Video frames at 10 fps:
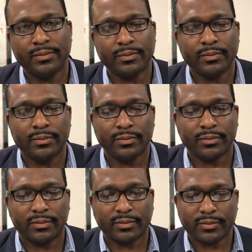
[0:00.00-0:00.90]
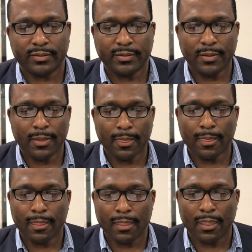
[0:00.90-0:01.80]
All right, and
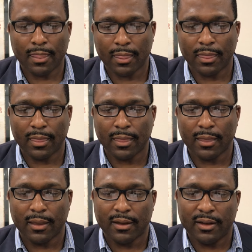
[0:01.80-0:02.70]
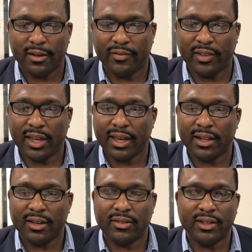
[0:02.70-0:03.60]
VA loan. A VA
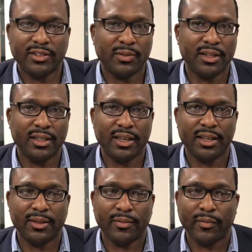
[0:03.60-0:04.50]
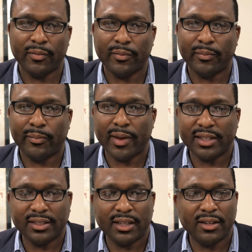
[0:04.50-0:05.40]
loan is one of the best
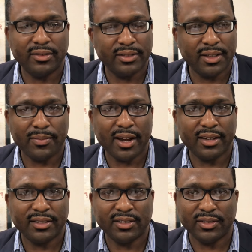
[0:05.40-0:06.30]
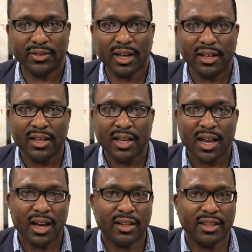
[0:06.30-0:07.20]
loans compared to
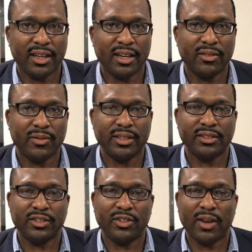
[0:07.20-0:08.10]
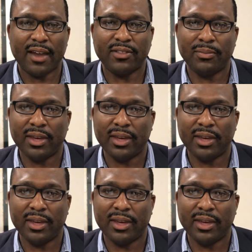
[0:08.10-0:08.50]
all the other ones. You have to be a